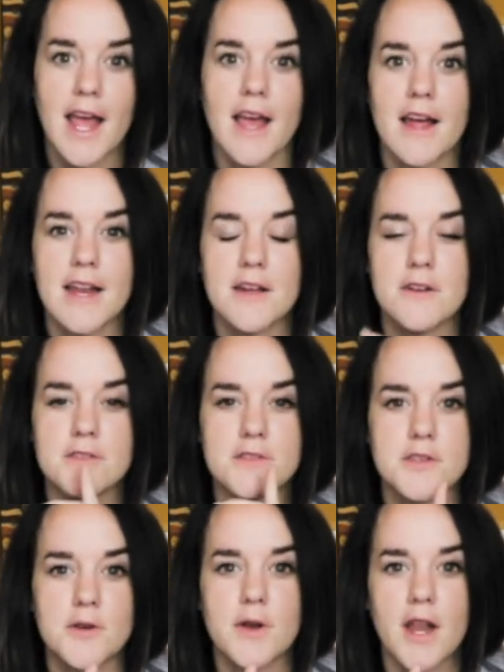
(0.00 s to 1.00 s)
and here's
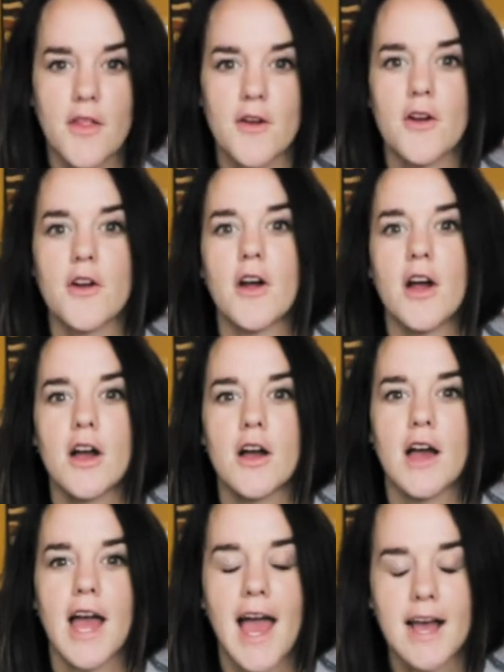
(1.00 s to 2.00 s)
to another
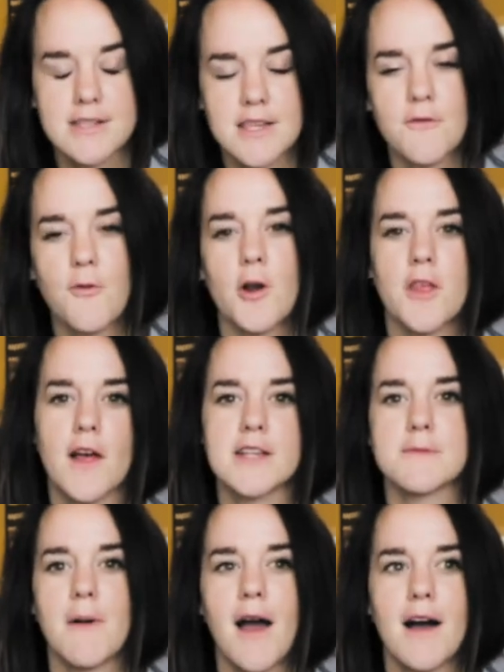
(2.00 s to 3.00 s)
excellent
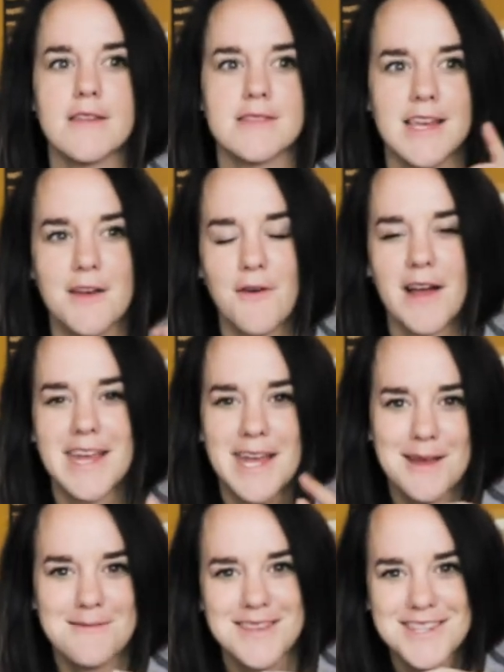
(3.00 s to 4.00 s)
40,000 miles if I
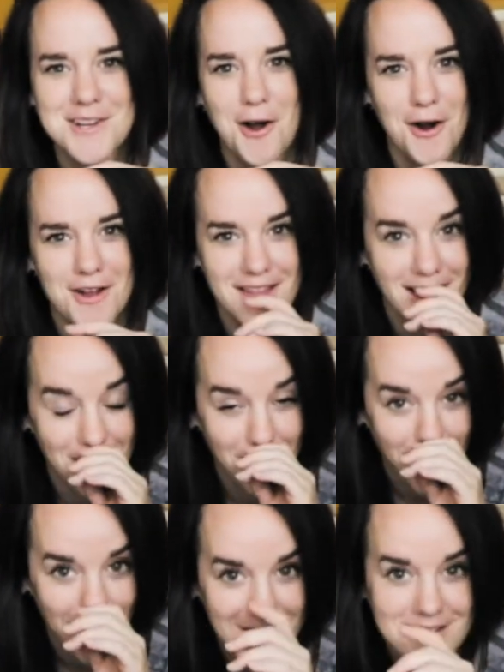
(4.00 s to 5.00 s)
keep this car that
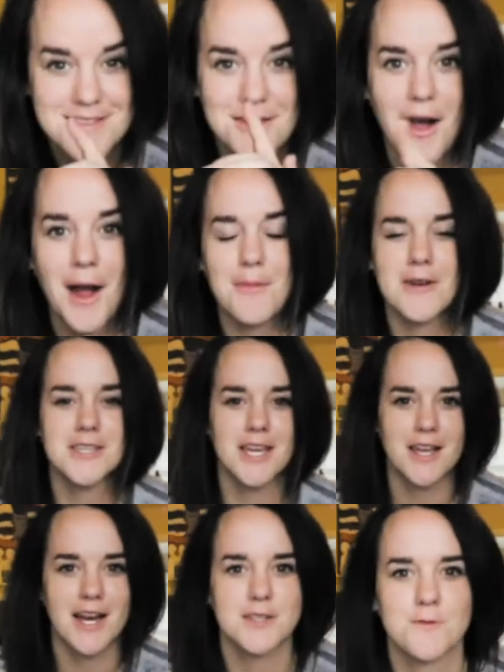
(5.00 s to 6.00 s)
long. So I
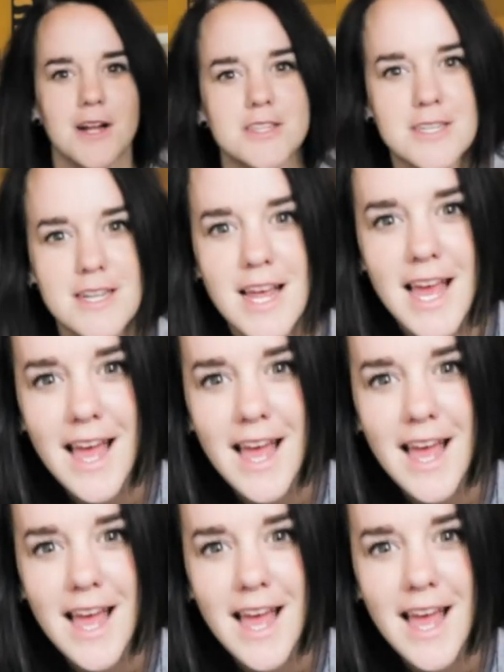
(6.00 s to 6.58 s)
appreciate you guys watching.